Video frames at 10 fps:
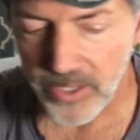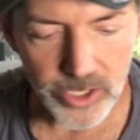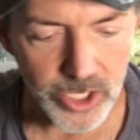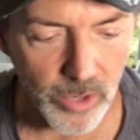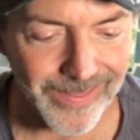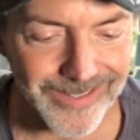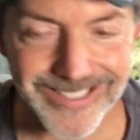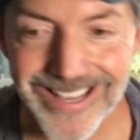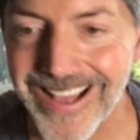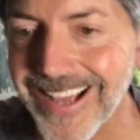So on the
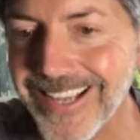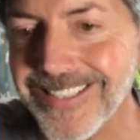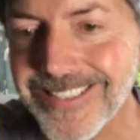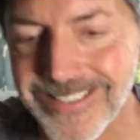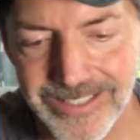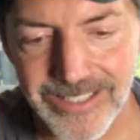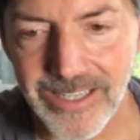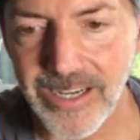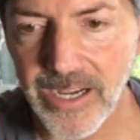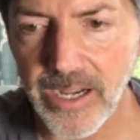sides,
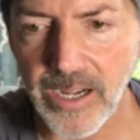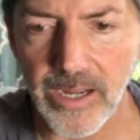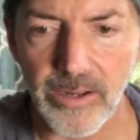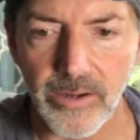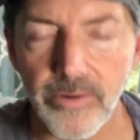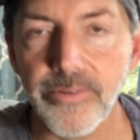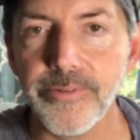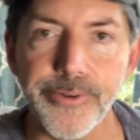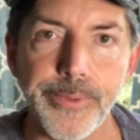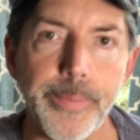
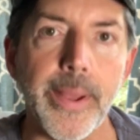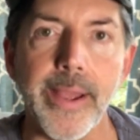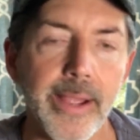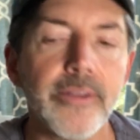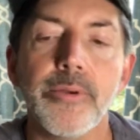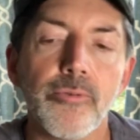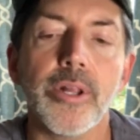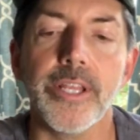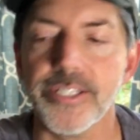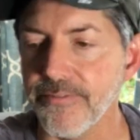or the back, it
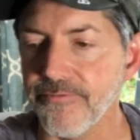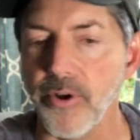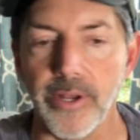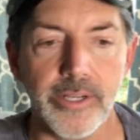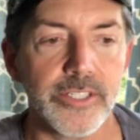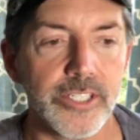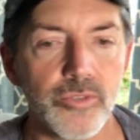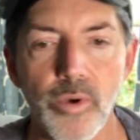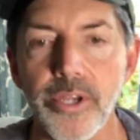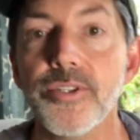really is the front because it's
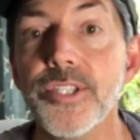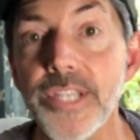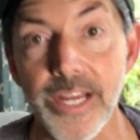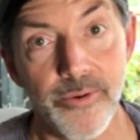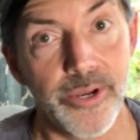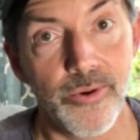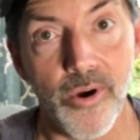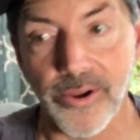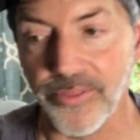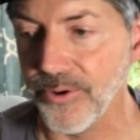what you see when you
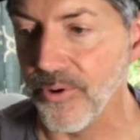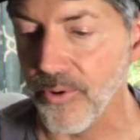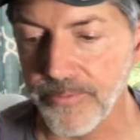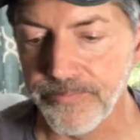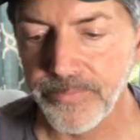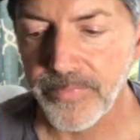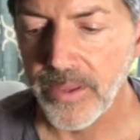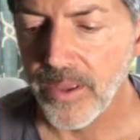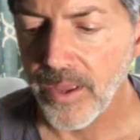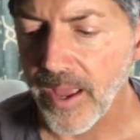walk in the door.
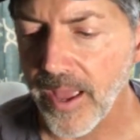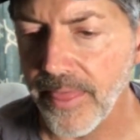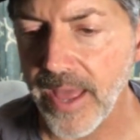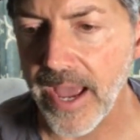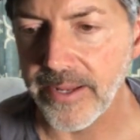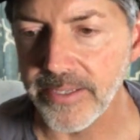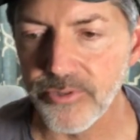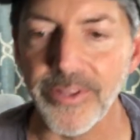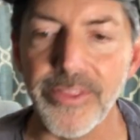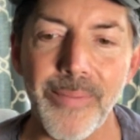And that is
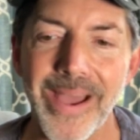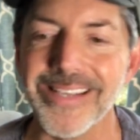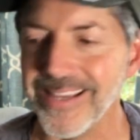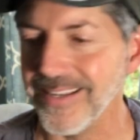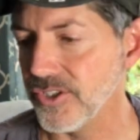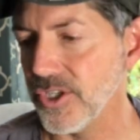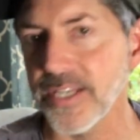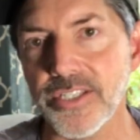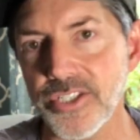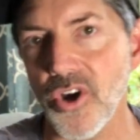really the back side of the
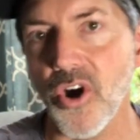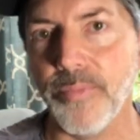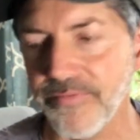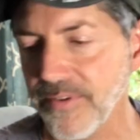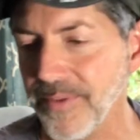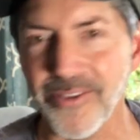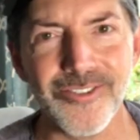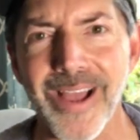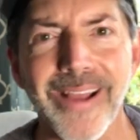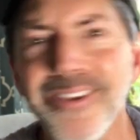chest because you open it from the other
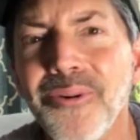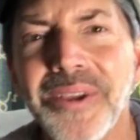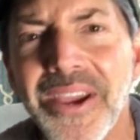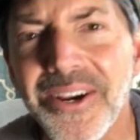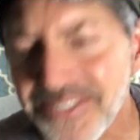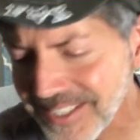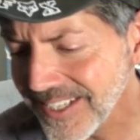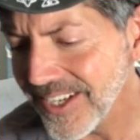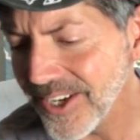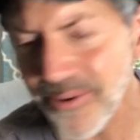side. No one cares.
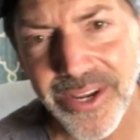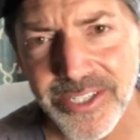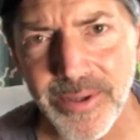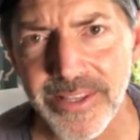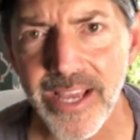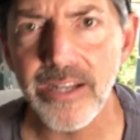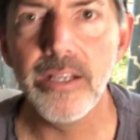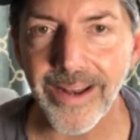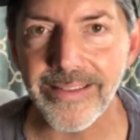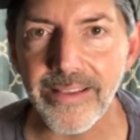No one cares about that.
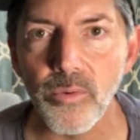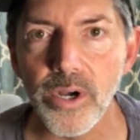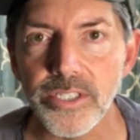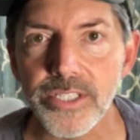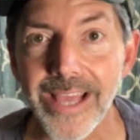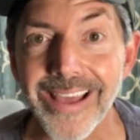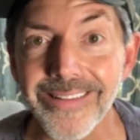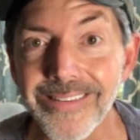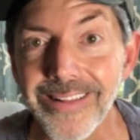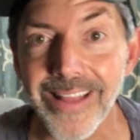What I did was to add a little